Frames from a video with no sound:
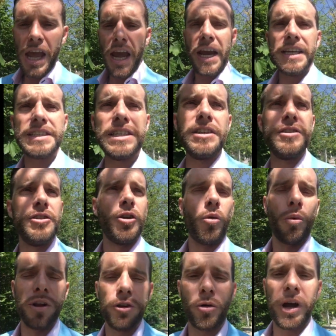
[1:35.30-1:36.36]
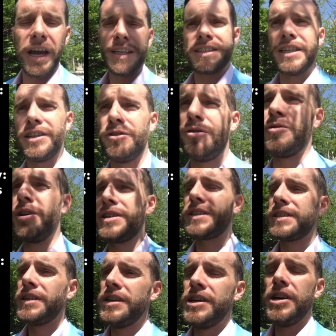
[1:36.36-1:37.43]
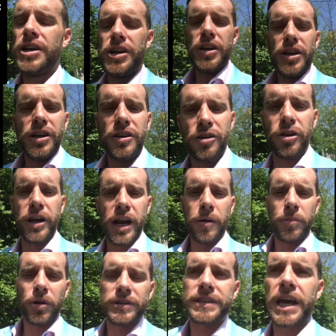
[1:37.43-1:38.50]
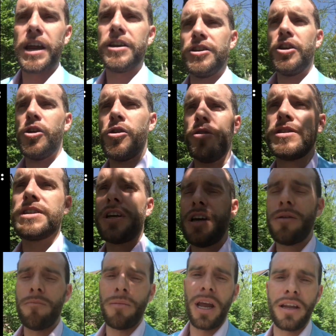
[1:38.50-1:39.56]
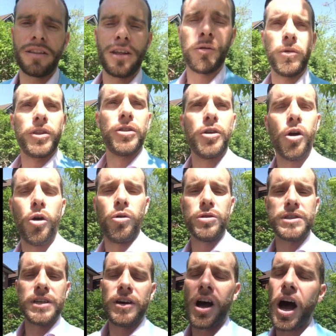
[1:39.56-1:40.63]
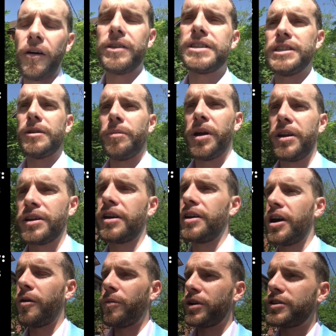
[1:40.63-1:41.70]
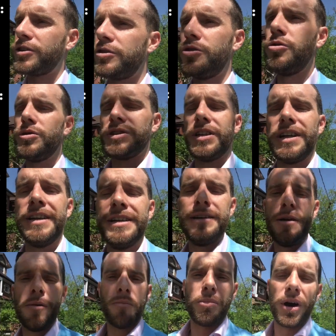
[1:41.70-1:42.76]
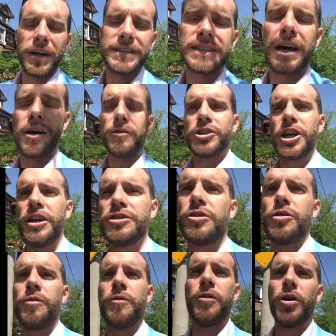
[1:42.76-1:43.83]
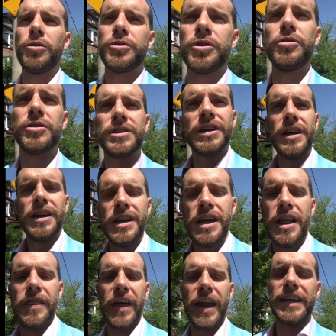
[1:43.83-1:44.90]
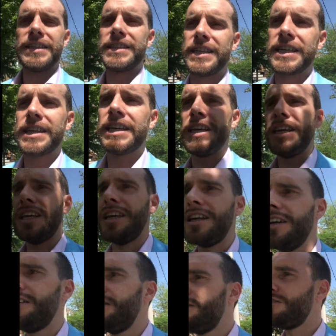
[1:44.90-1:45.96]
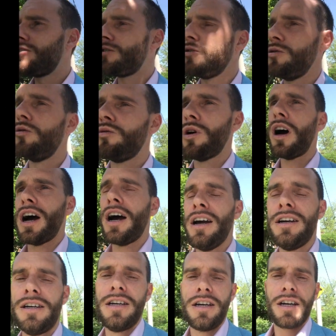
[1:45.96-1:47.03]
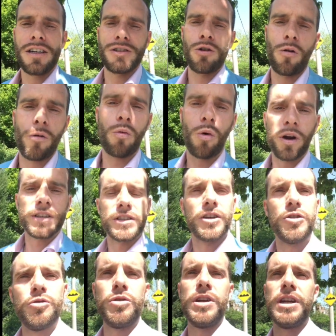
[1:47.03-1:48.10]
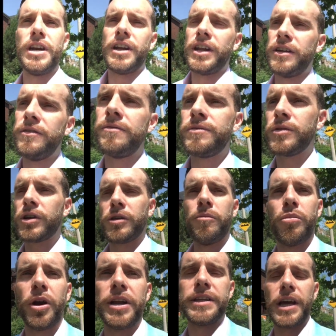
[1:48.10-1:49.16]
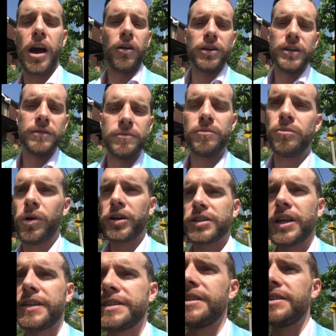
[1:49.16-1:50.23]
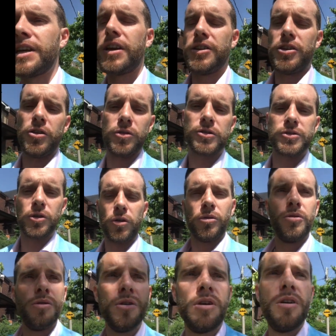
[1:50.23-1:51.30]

AC, window AC units, you're looking at about 10 years. Main thing with those, obviously depending on how much you're using it, but change out your filters. That is the key to, because it overworks the unit and then it can break down in much less than 10 years. So